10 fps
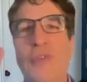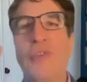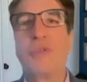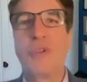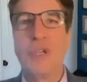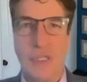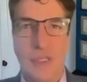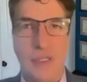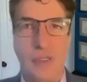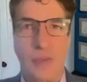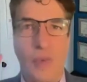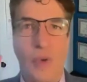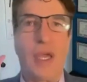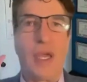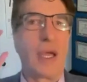of the reasons
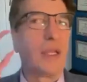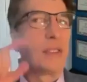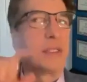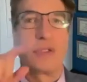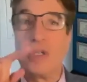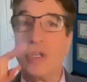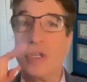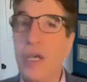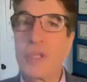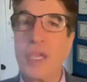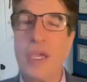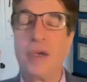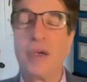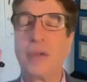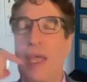why I got such good health
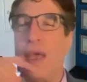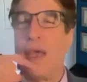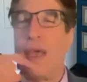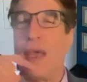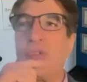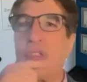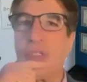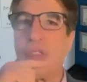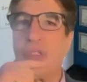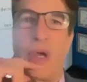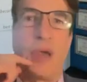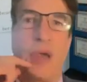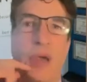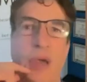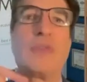care and one of the reasons why I
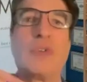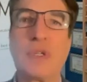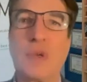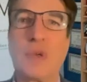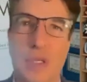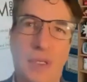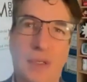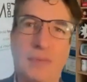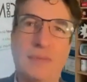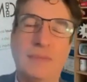recovered so quickly.